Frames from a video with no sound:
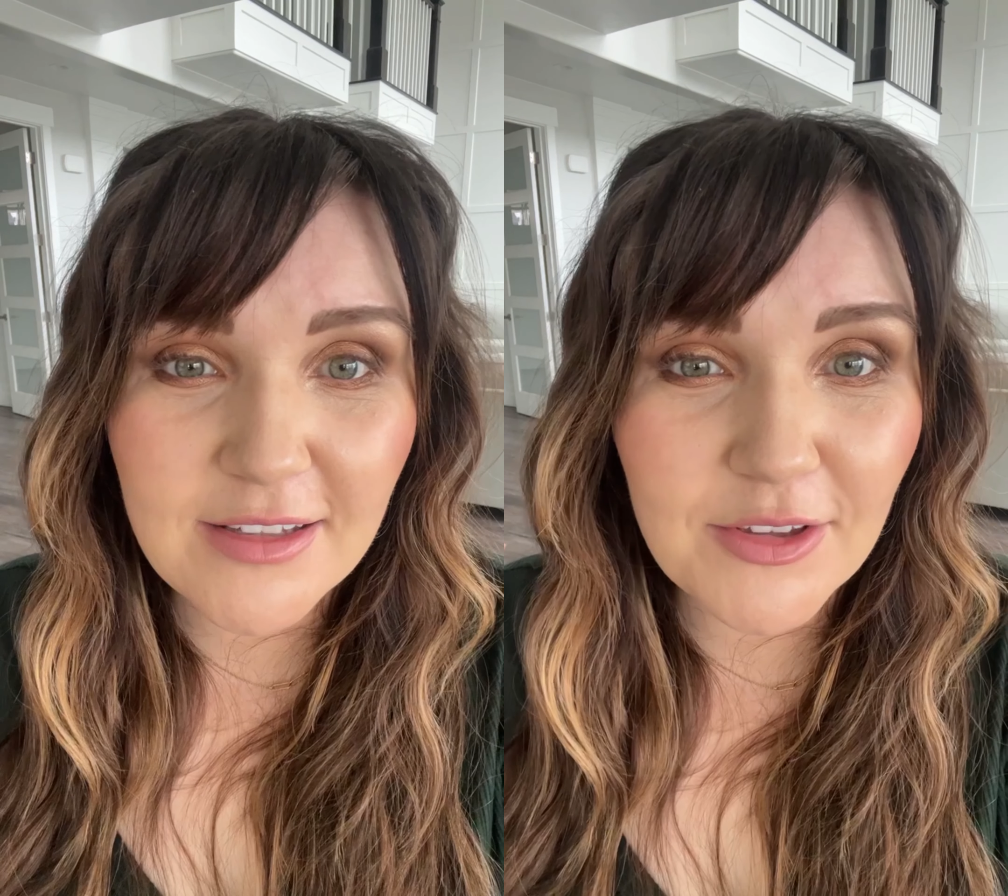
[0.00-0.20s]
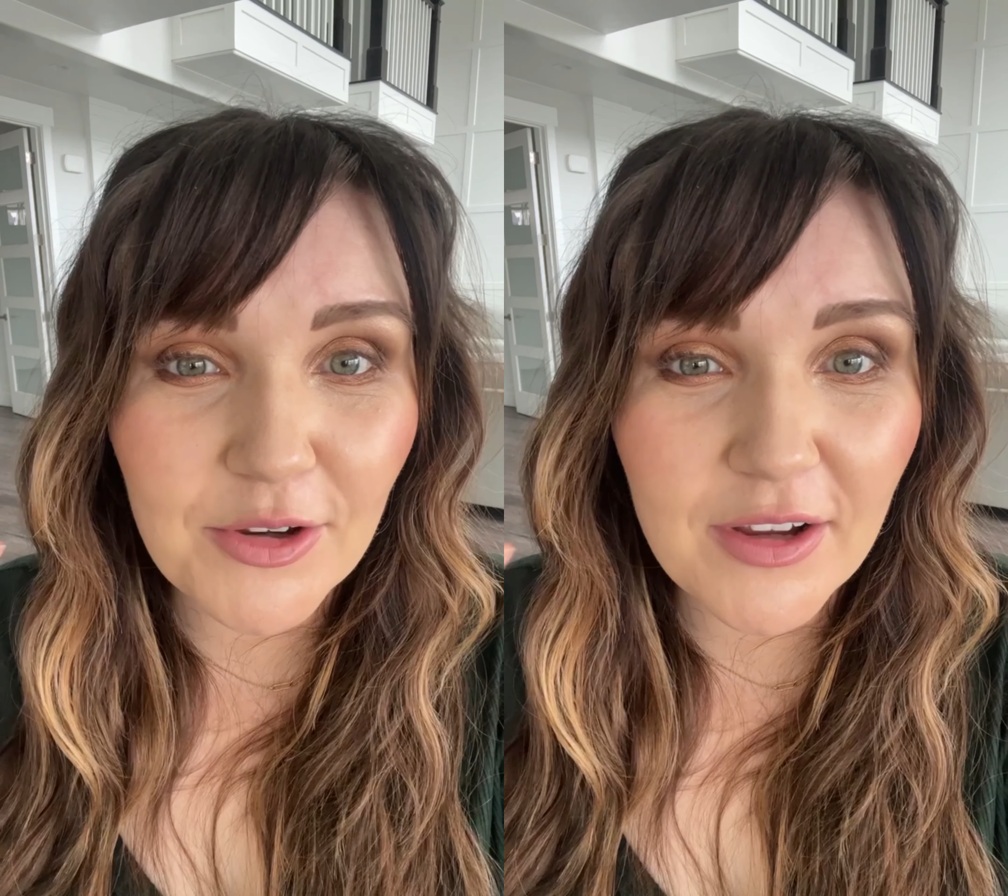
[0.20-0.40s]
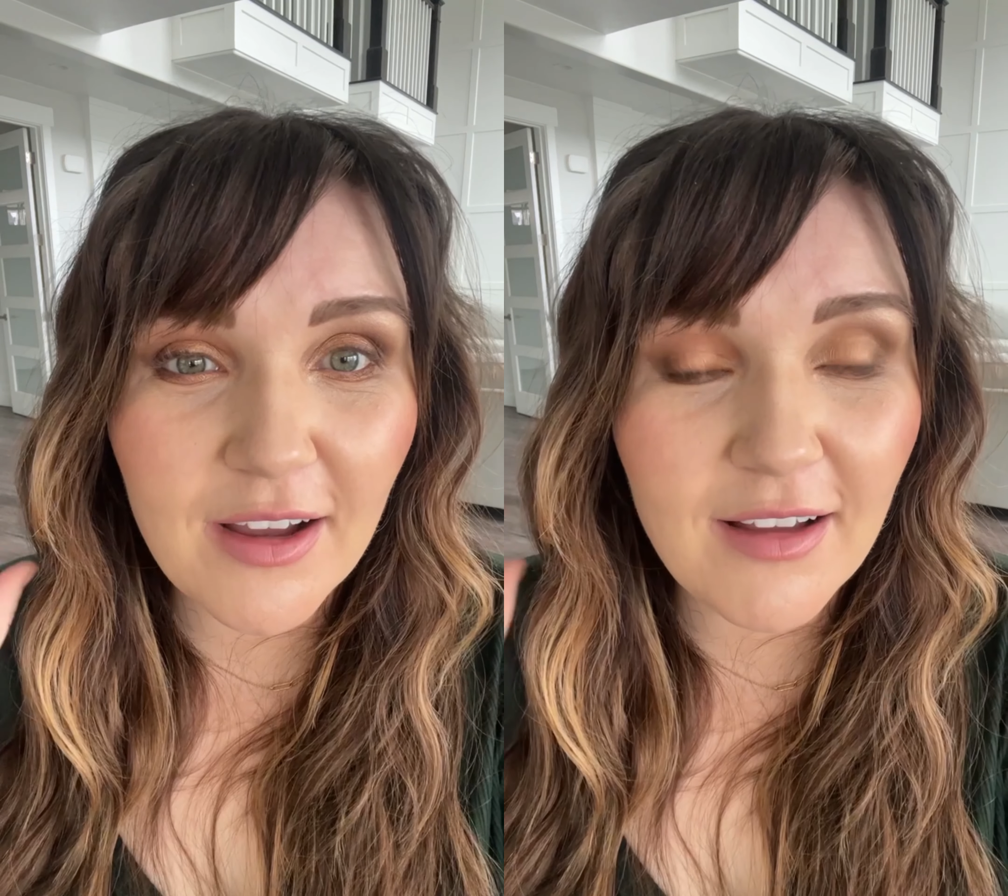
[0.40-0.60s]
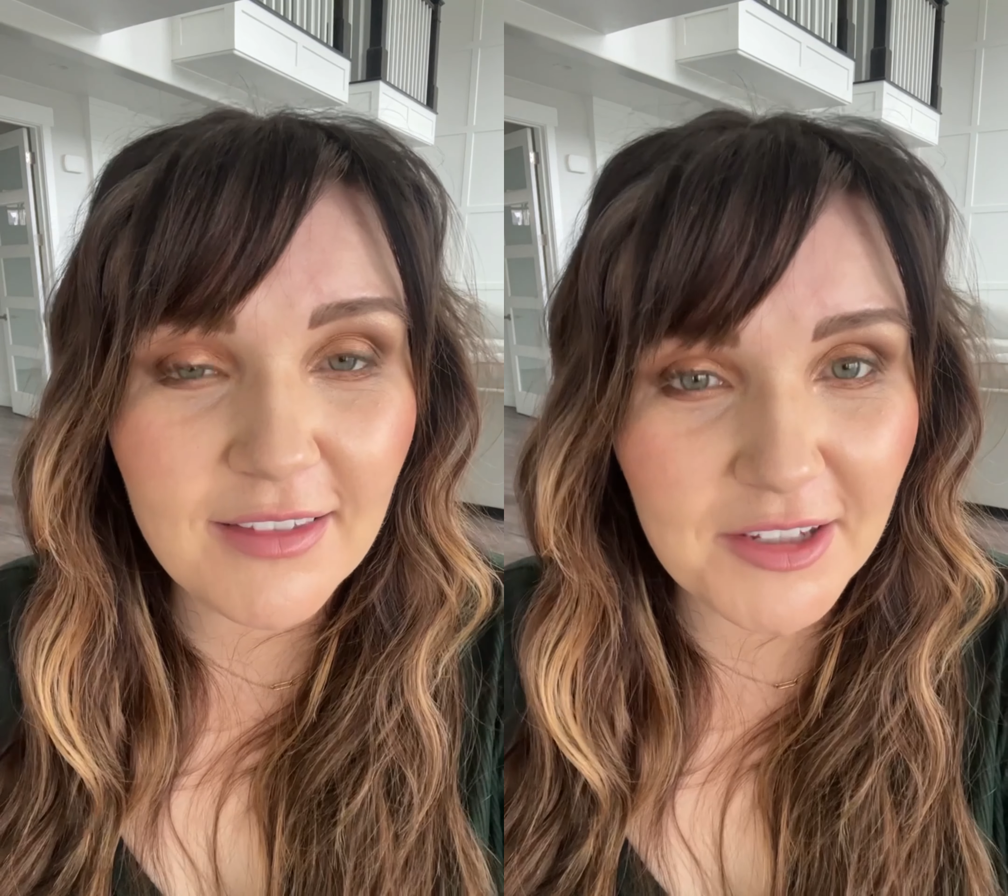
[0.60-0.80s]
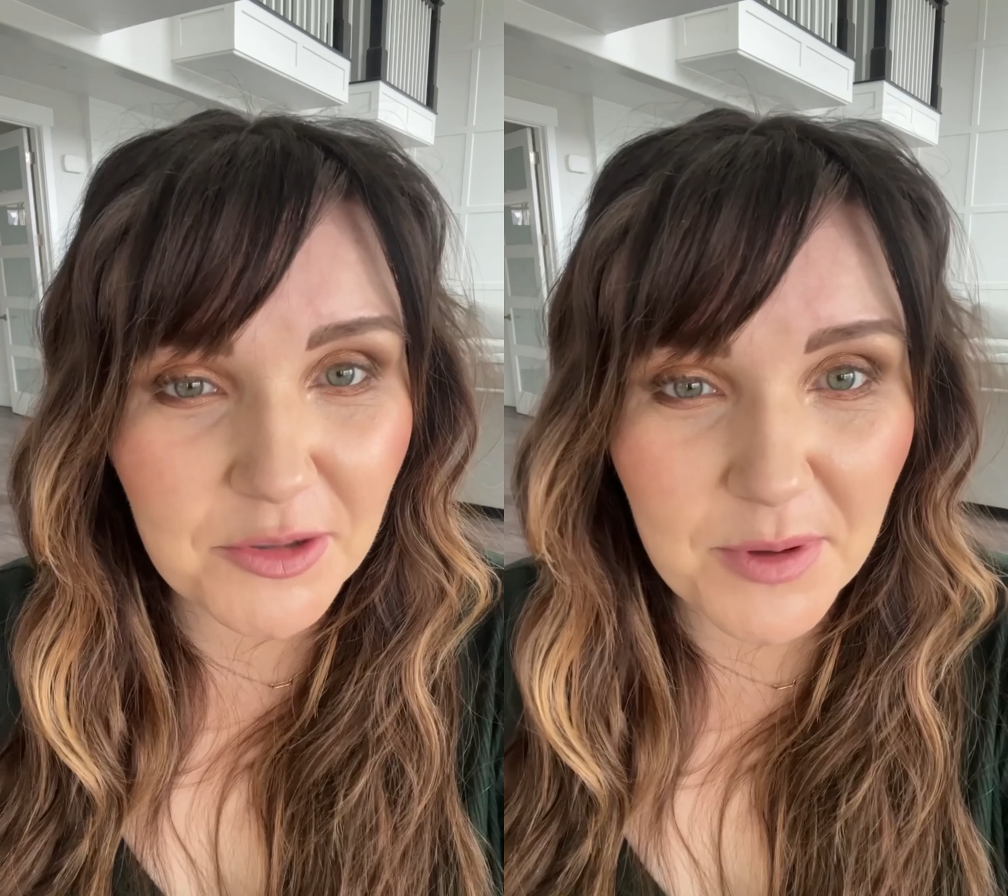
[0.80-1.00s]
look a
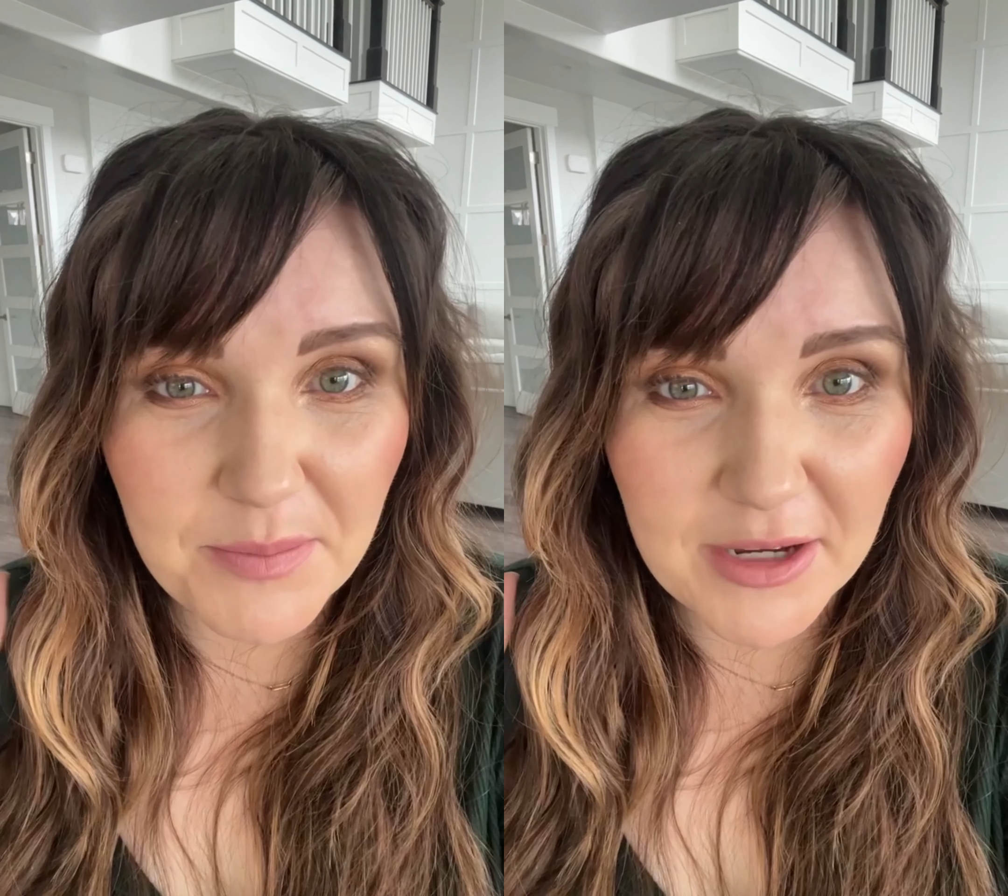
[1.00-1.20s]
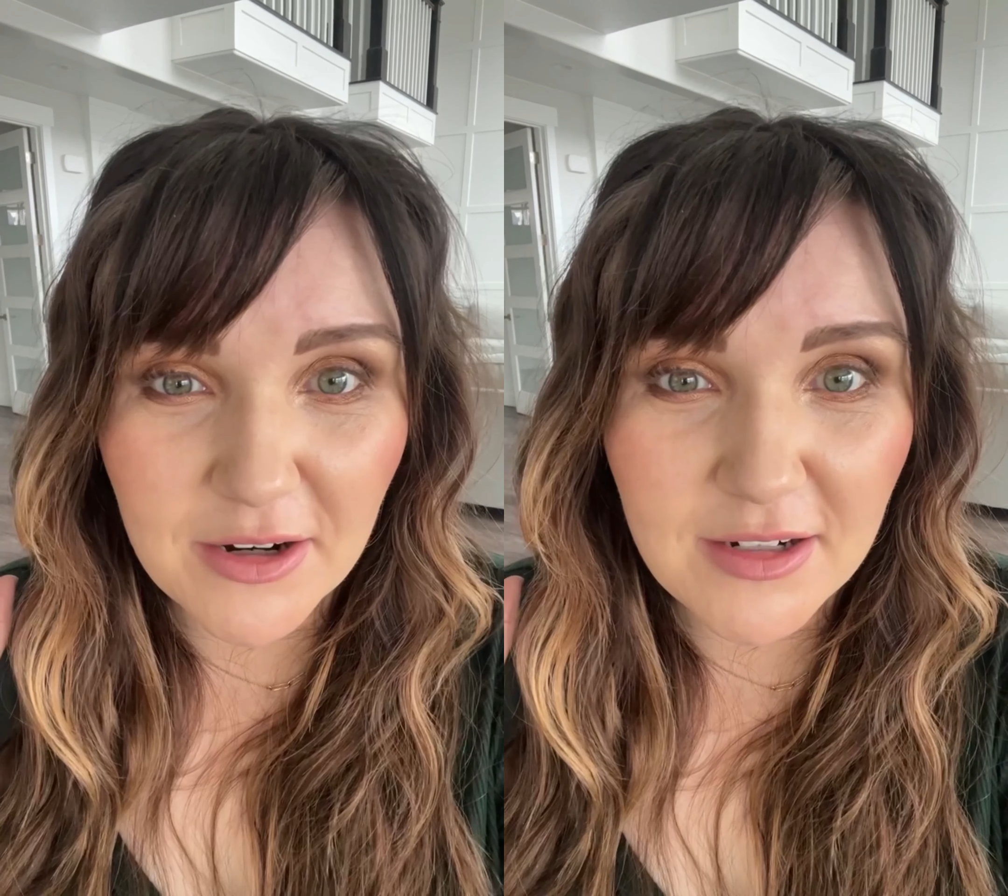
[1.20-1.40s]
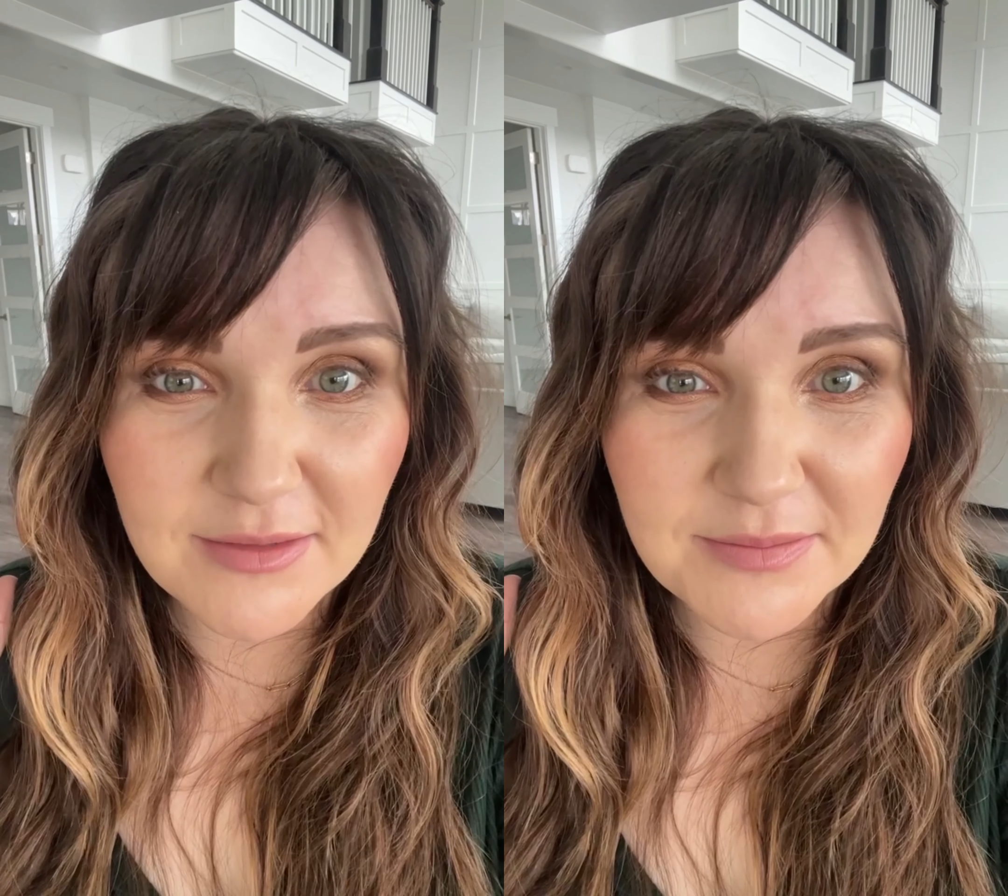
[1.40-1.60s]
little bit bigger.